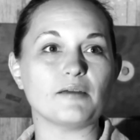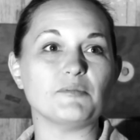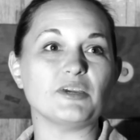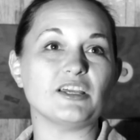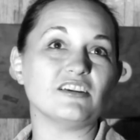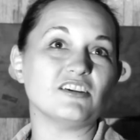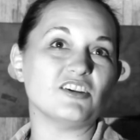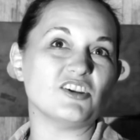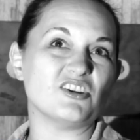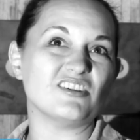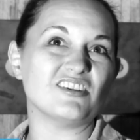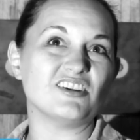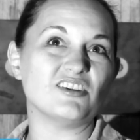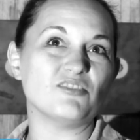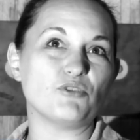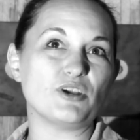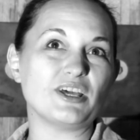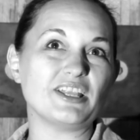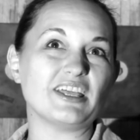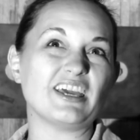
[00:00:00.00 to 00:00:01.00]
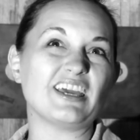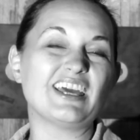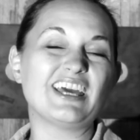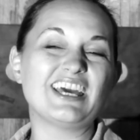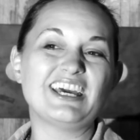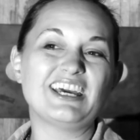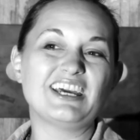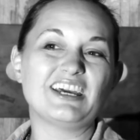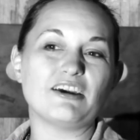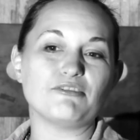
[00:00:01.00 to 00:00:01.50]
I mean, really,
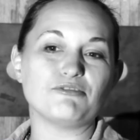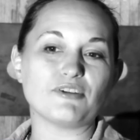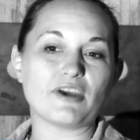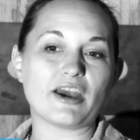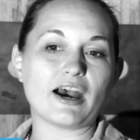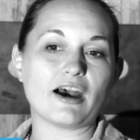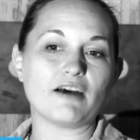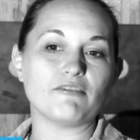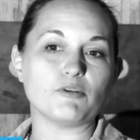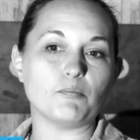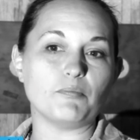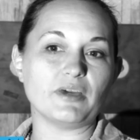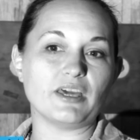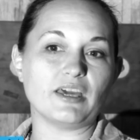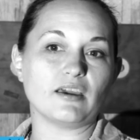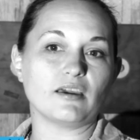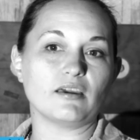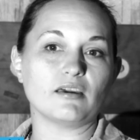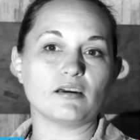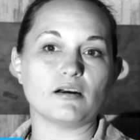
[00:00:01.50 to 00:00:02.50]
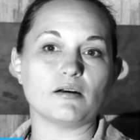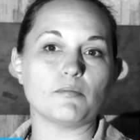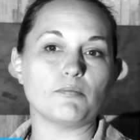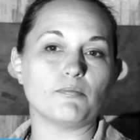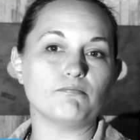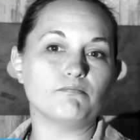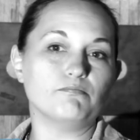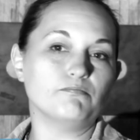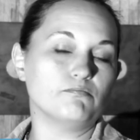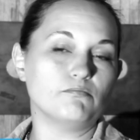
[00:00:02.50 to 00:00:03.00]
if you have a big uh,
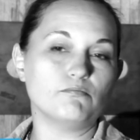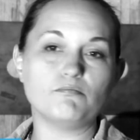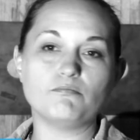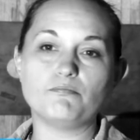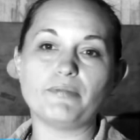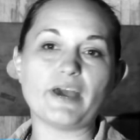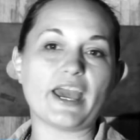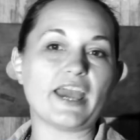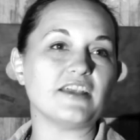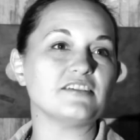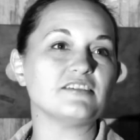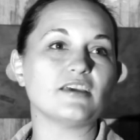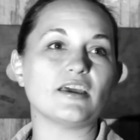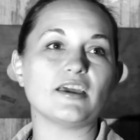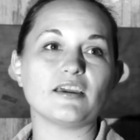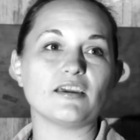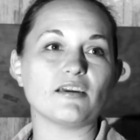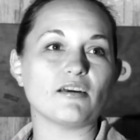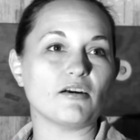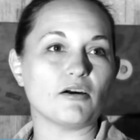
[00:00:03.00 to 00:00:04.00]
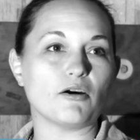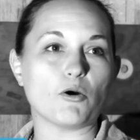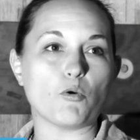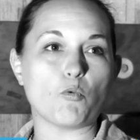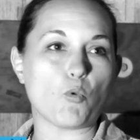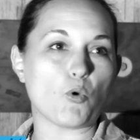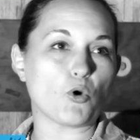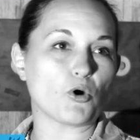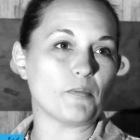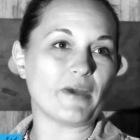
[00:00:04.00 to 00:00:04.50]
painting, uh, a
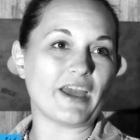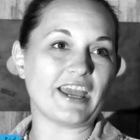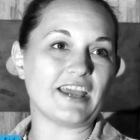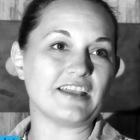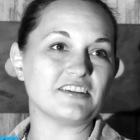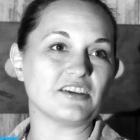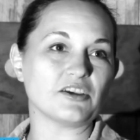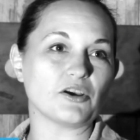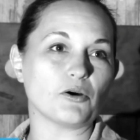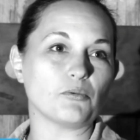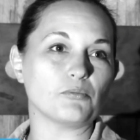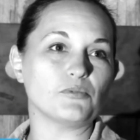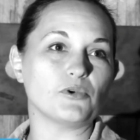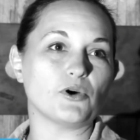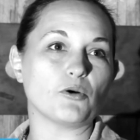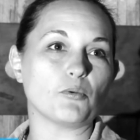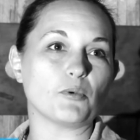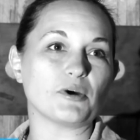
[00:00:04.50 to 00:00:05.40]
war painting or, or, uh,